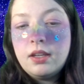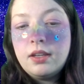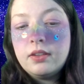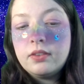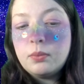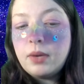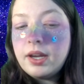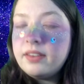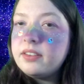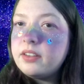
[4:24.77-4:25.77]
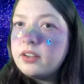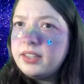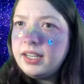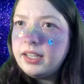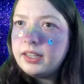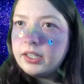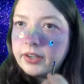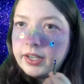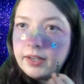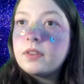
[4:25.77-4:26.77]
So why is this our leading
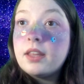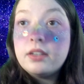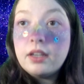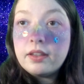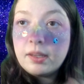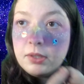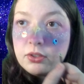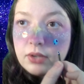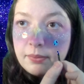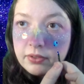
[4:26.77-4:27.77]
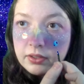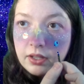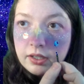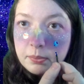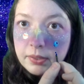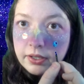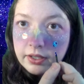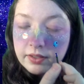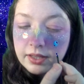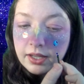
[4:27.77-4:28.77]
theory? The dust can be trapped for longer
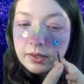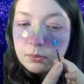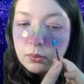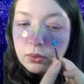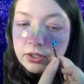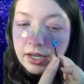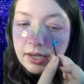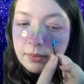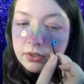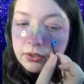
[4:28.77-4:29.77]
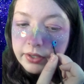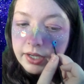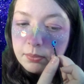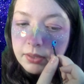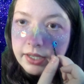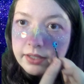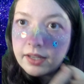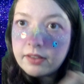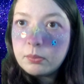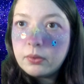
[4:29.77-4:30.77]
periods, allowing more time to create
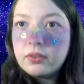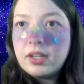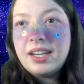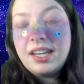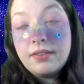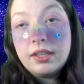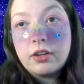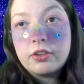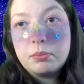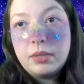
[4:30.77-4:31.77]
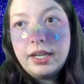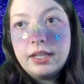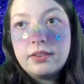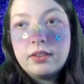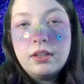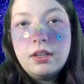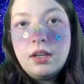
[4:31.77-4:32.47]
planetesimals and even larger planets.